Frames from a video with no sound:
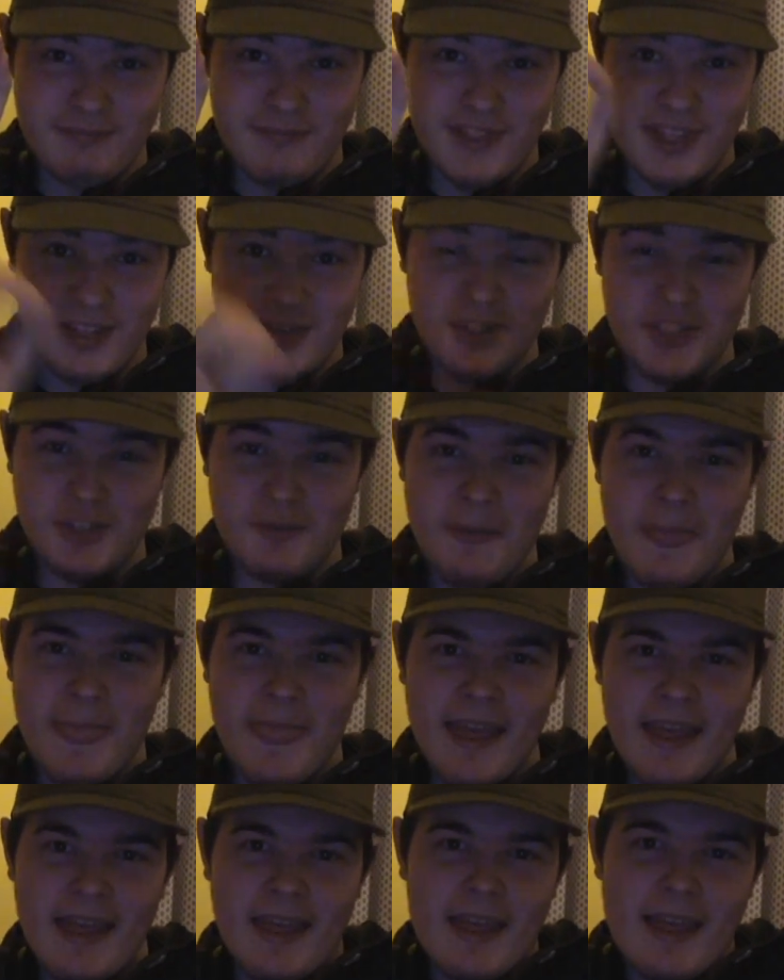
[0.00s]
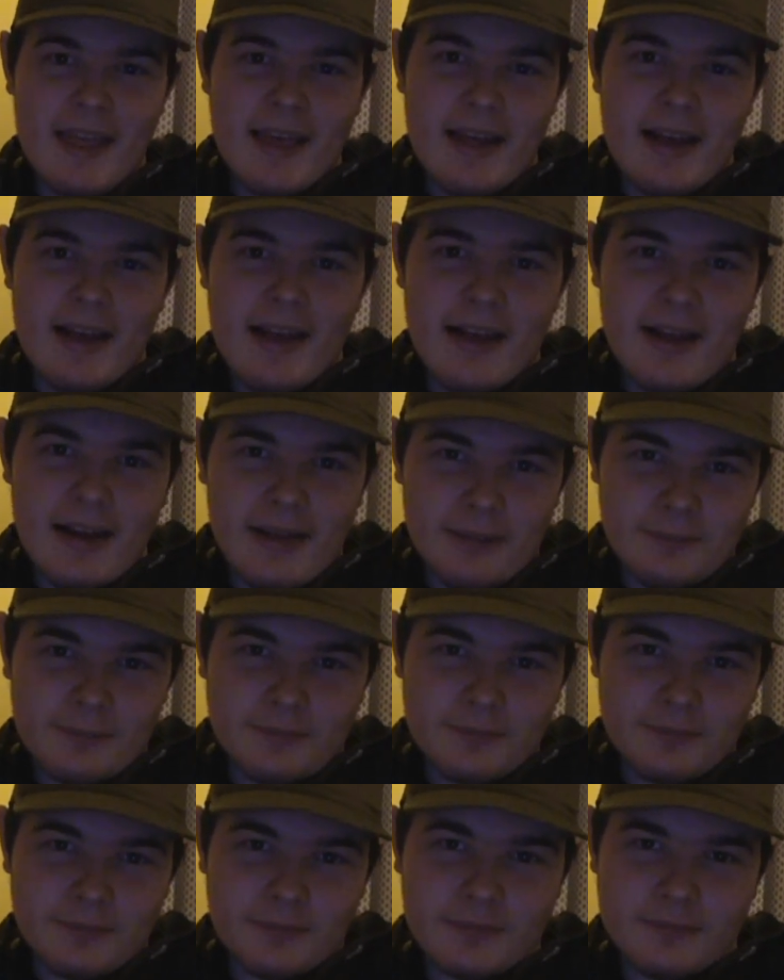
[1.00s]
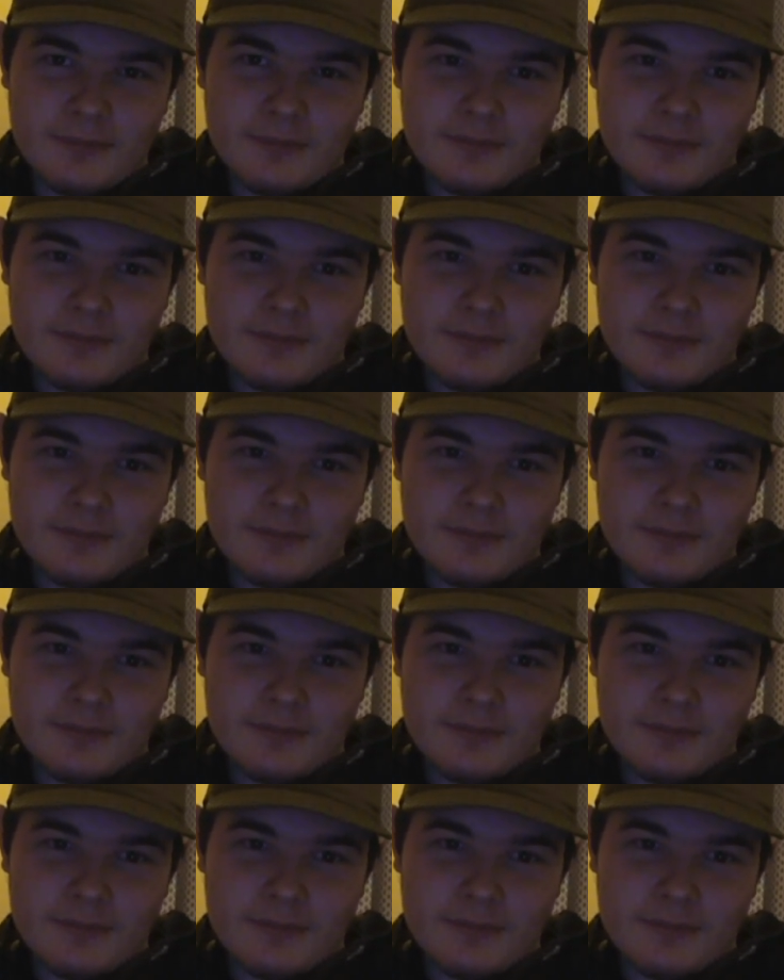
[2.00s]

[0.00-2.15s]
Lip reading: zilch. I'm